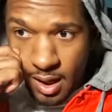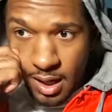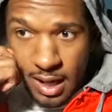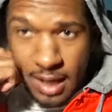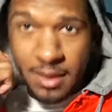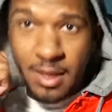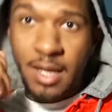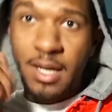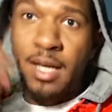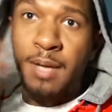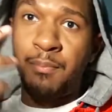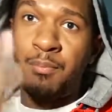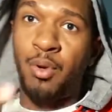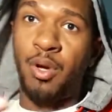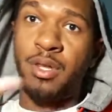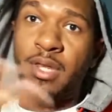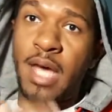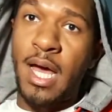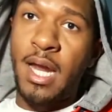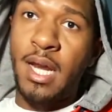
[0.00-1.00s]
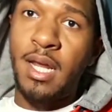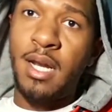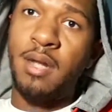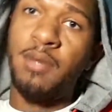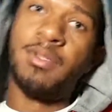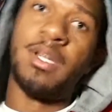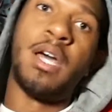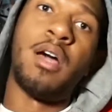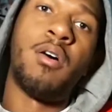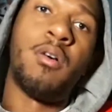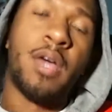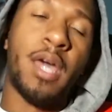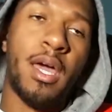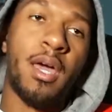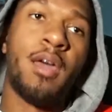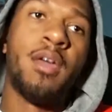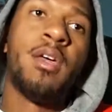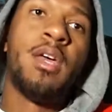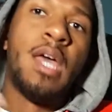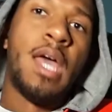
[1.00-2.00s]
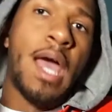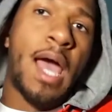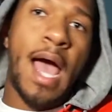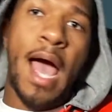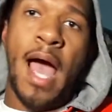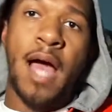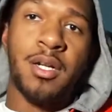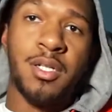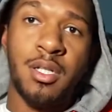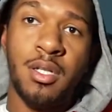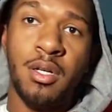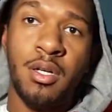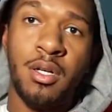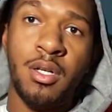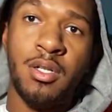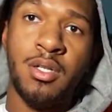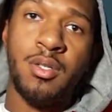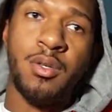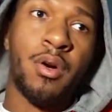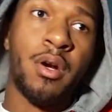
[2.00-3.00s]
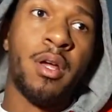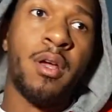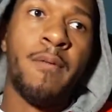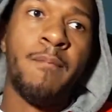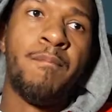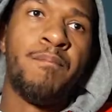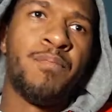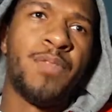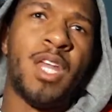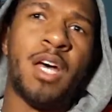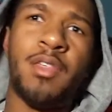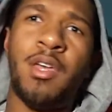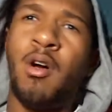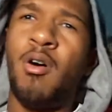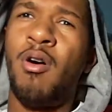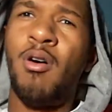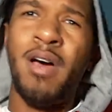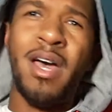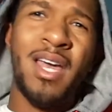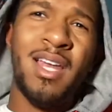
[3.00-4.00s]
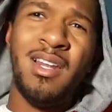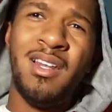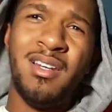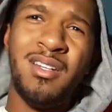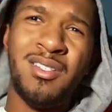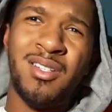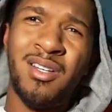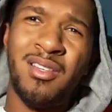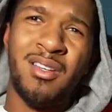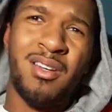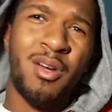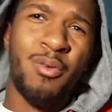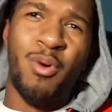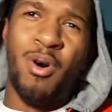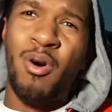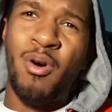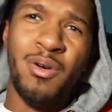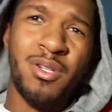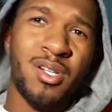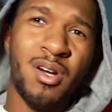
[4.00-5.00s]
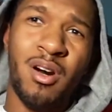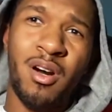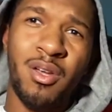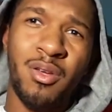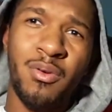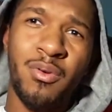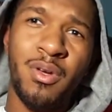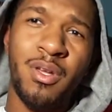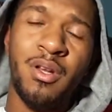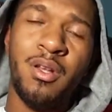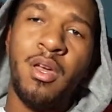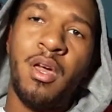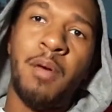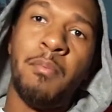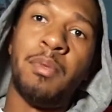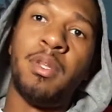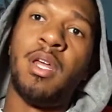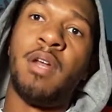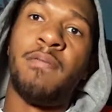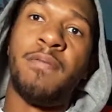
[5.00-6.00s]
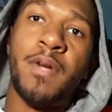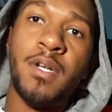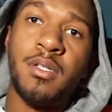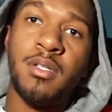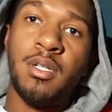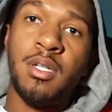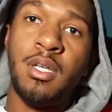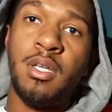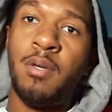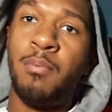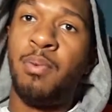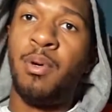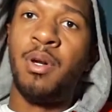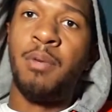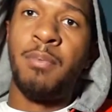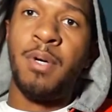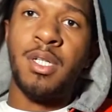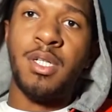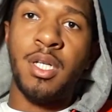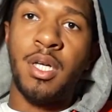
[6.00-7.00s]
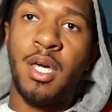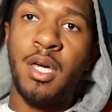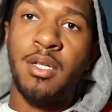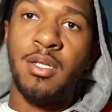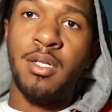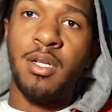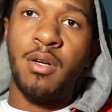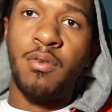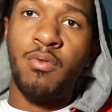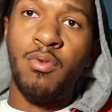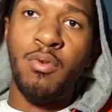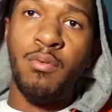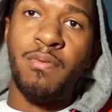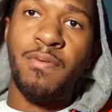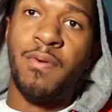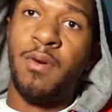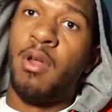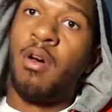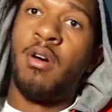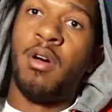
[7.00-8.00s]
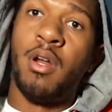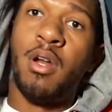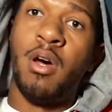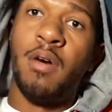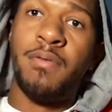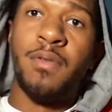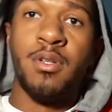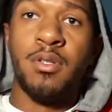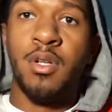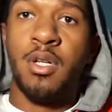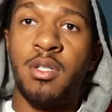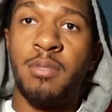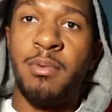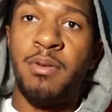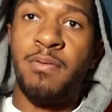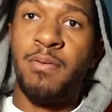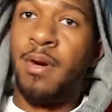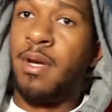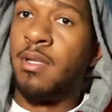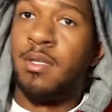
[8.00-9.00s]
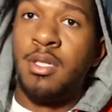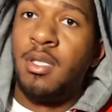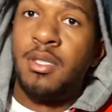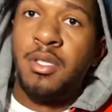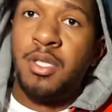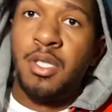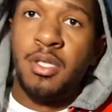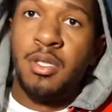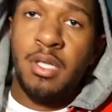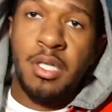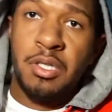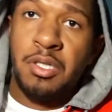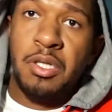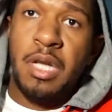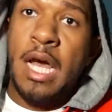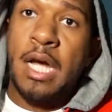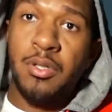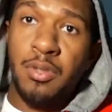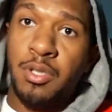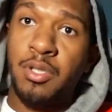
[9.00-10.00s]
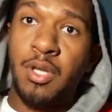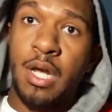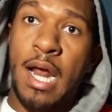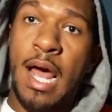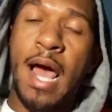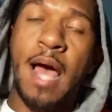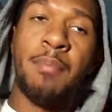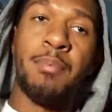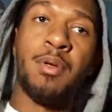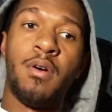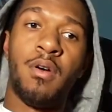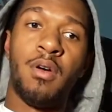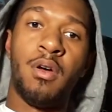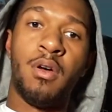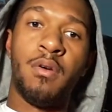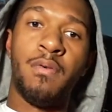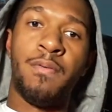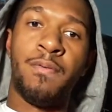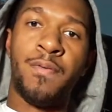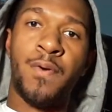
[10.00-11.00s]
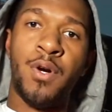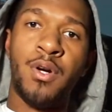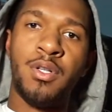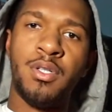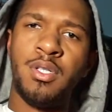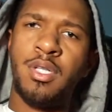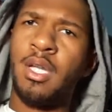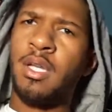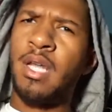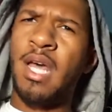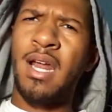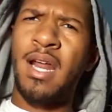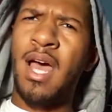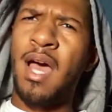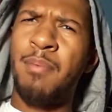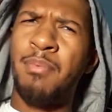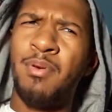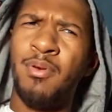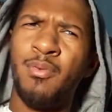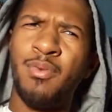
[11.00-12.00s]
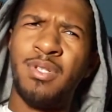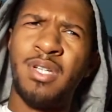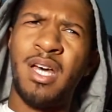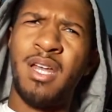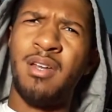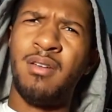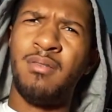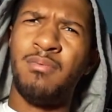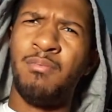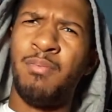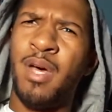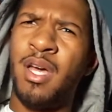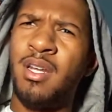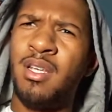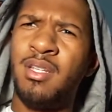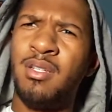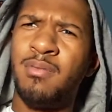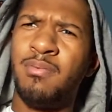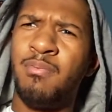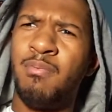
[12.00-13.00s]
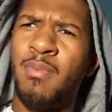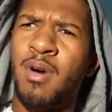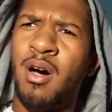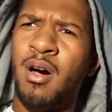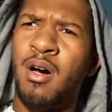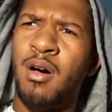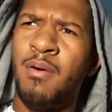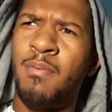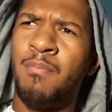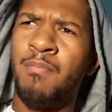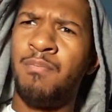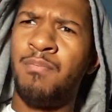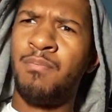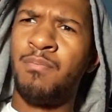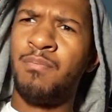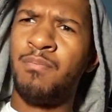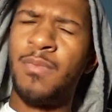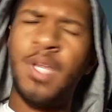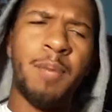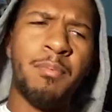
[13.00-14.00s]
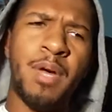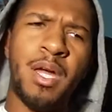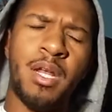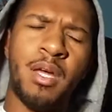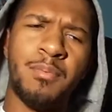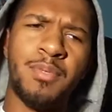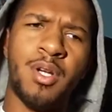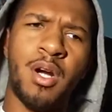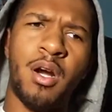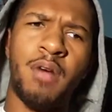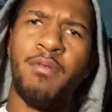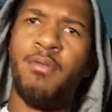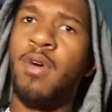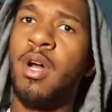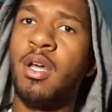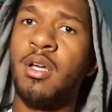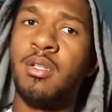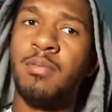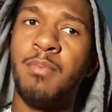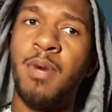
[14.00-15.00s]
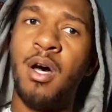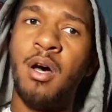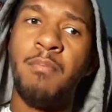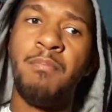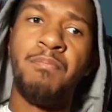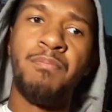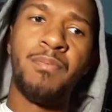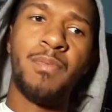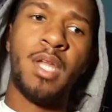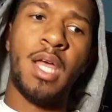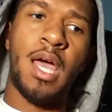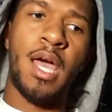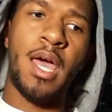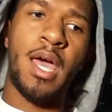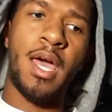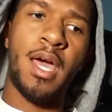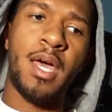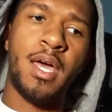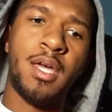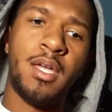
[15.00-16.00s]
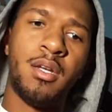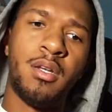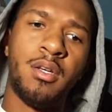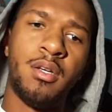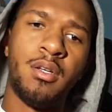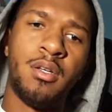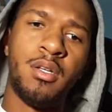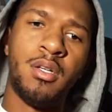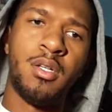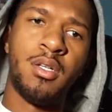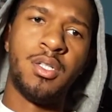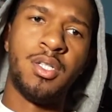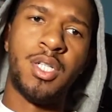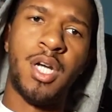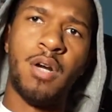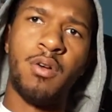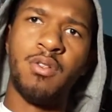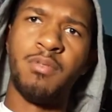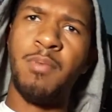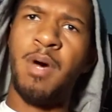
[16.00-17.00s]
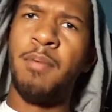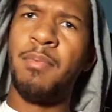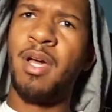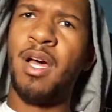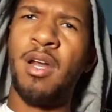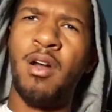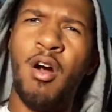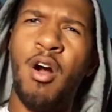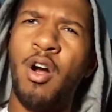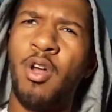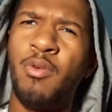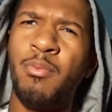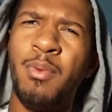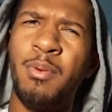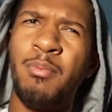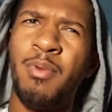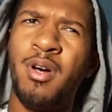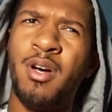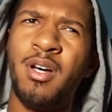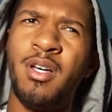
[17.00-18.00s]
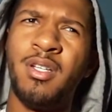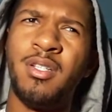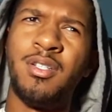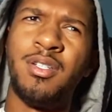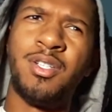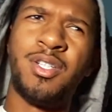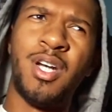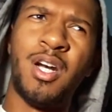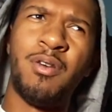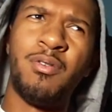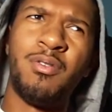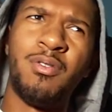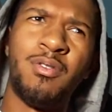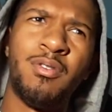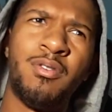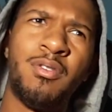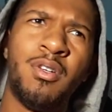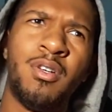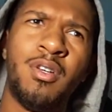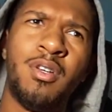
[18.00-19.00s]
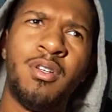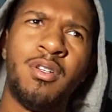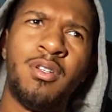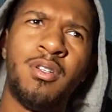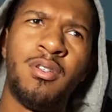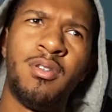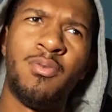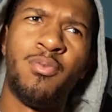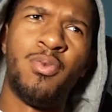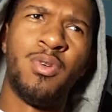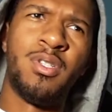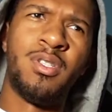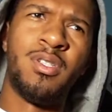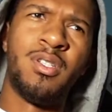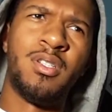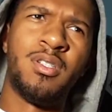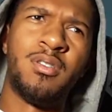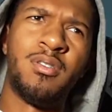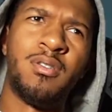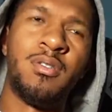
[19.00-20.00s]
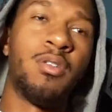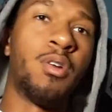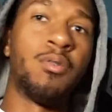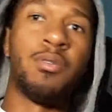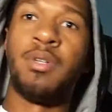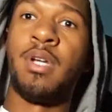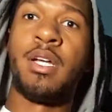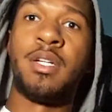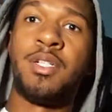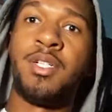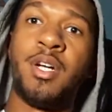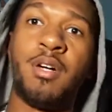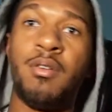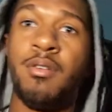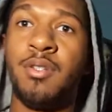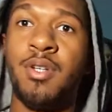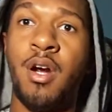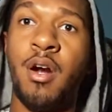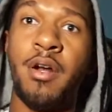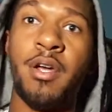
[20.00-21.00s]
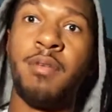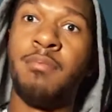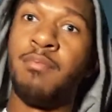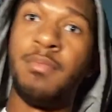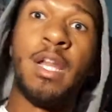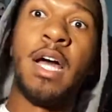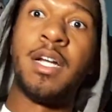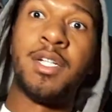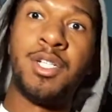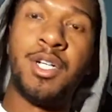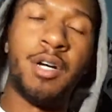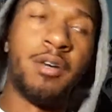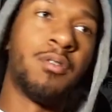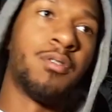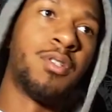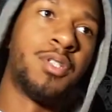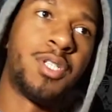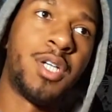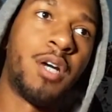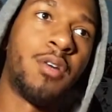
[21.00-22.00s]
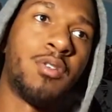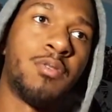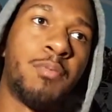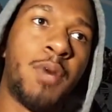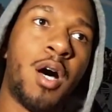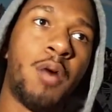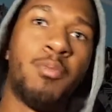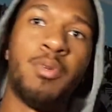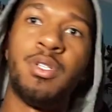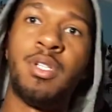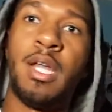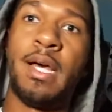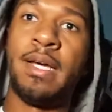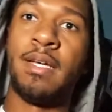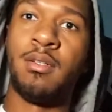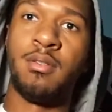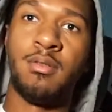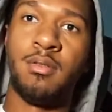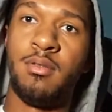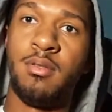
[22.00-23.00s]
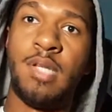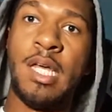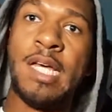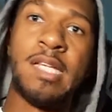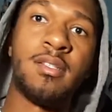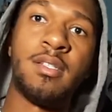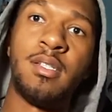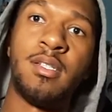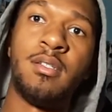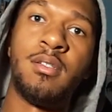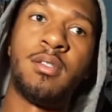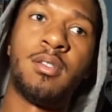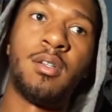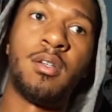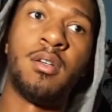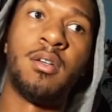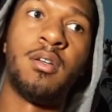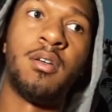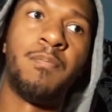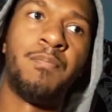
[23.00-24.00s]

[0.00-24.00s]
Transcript: And then they brought that in, and it was like, okay, actually a good story. Now, they all hated each other. They were always arguing. But then eventually, you put a bunch of kids in a room for long enough, they'll to be friends. It's natural. It's going to happen. The first thing that happened was that Veronica's mom and Cheryl's mom, they got in an argument because Cheryl's mom was like destined to